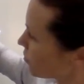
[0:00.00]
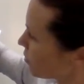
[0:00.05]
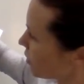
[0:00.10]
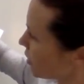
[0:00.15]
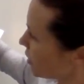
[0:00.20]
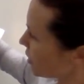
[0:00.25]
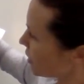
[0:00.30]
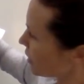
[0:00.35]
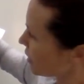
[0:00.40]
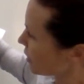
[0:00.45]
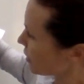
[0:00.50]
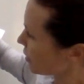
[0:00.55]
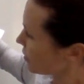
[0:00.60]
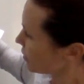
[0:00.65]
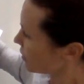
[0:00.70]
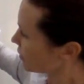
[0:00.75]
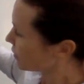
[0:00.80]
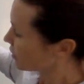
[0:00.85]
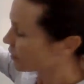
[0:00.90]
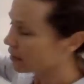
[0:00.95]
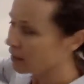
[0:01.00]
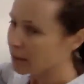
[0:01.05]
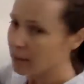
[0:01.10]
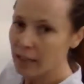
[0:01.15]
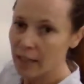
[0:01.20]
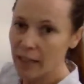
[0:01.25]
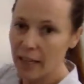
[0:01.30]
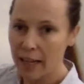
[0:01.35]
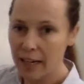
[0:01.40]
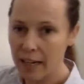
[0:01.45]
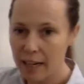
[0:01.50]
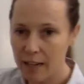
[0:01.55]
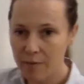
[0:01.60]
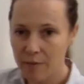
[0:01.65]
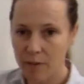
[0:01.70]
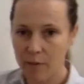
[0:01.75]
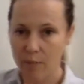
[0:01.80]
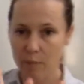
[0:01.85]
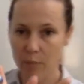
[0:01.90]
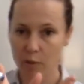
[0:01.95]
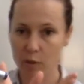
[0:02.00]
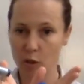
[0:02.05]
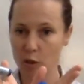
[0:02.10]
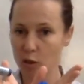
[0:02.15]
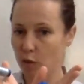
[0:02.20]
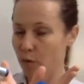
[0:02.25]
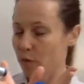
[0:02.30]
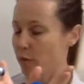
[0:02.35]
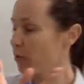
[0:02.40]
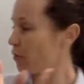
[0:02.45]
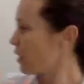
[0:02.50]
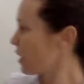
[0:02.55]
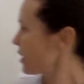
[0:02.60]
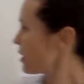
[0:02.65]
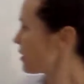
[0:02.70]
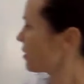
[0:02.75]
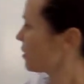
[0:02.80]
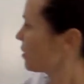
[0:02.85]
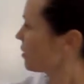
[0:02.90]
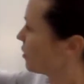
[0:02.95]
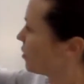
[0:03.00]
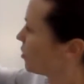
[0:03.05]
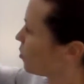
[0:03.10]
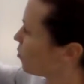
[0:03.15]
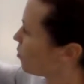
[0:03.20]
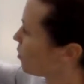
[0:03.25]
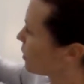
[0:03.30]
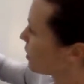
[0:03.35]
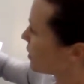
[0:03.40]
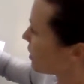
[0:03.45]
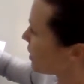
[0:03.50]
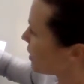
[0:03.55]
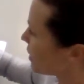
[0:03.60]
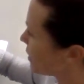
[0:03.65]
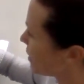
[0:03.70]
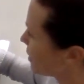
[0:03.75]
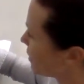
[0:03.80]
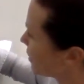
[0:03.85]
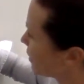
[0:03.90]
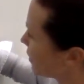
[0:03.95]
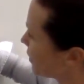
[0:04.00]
right here and even put your feet, one here